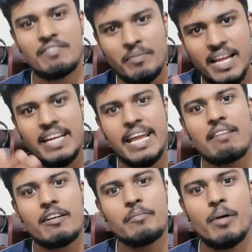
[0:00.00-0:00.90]
that from that
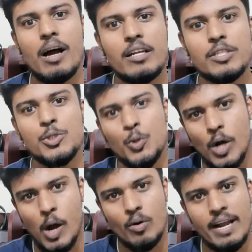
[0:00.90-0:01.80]
day one part
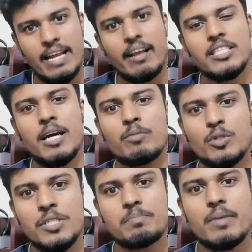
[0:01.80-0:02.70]
to how did I reach up
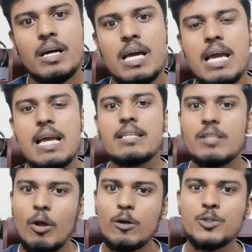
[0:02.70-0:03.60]
to JIPMER,
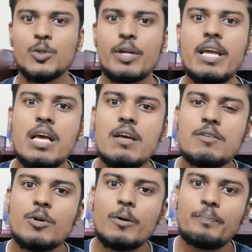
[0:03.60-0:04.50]
it's a long story.
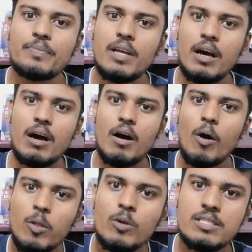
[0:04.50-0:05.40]
So
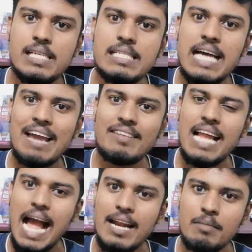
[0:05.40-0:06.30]
all those things I
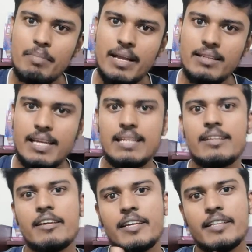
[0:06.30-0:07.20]
will add up
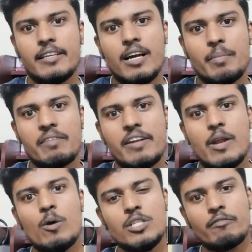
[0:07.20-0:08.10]
in the coming
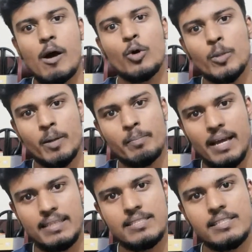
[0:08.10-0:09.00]
videos of how to
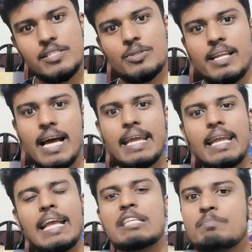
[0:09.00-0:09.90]
prepare these things so that I
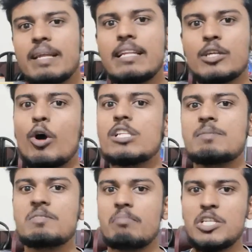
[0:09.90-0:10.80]
can explain the
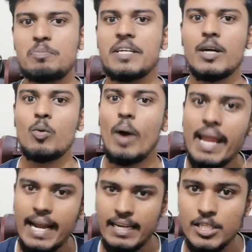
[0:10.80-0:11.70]
concepts much better, why
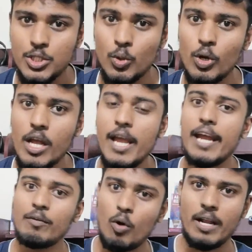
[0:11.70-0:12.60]
I did so
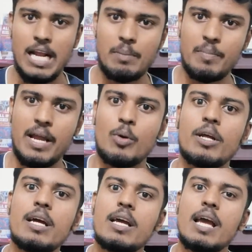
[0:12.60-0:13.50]
and what helped me
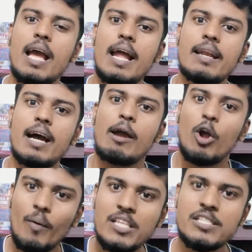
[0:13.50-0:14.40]
out. And I
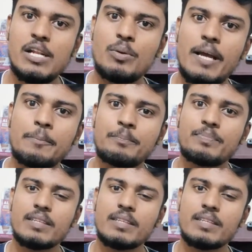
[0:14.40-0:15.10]
always tell you that